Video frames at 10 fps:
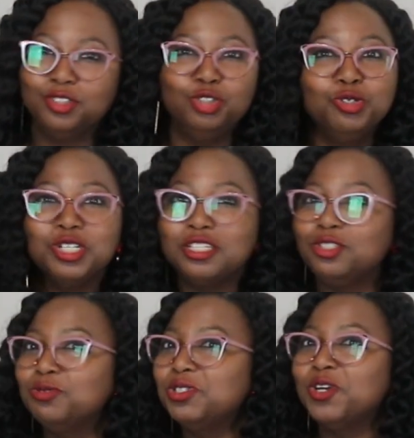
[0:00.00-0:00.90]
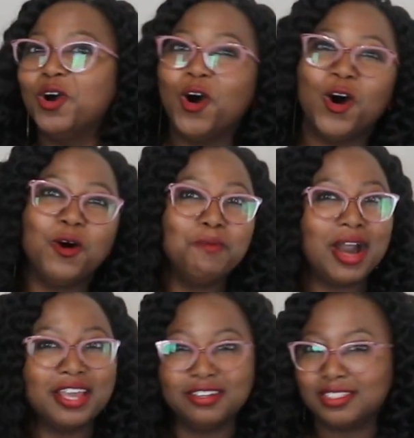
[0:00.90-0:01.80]
Do not do it all
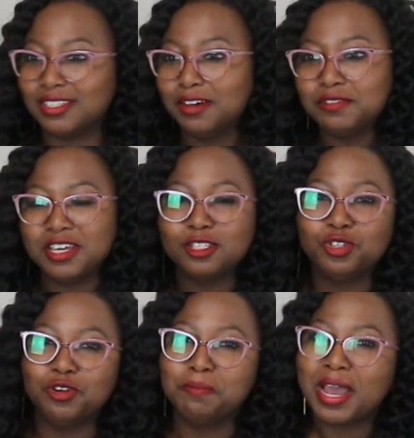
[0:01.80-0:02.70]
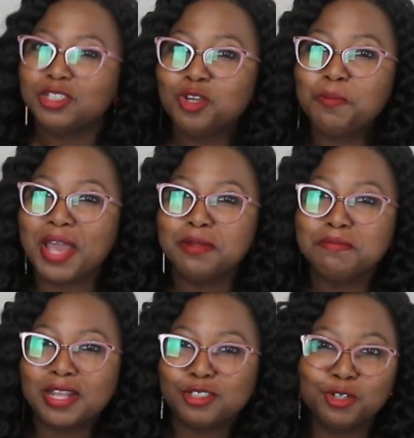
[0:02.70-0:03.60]
by yourself. Yes, you're a macho
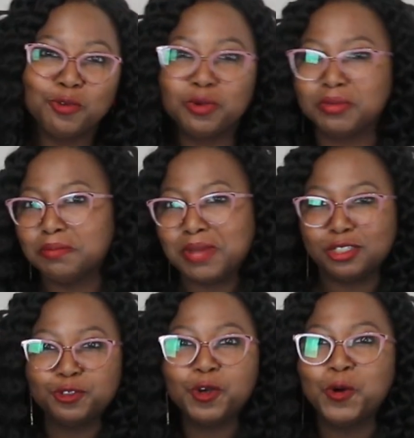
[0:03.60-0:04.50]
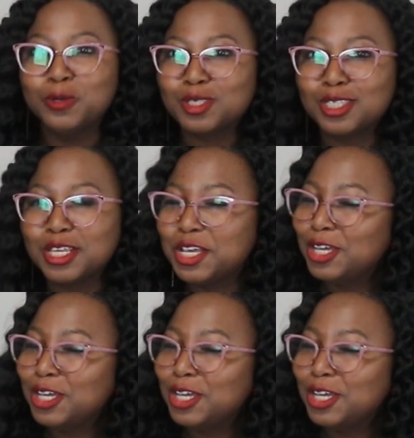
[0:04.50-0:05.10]
man, macho woman, macho host.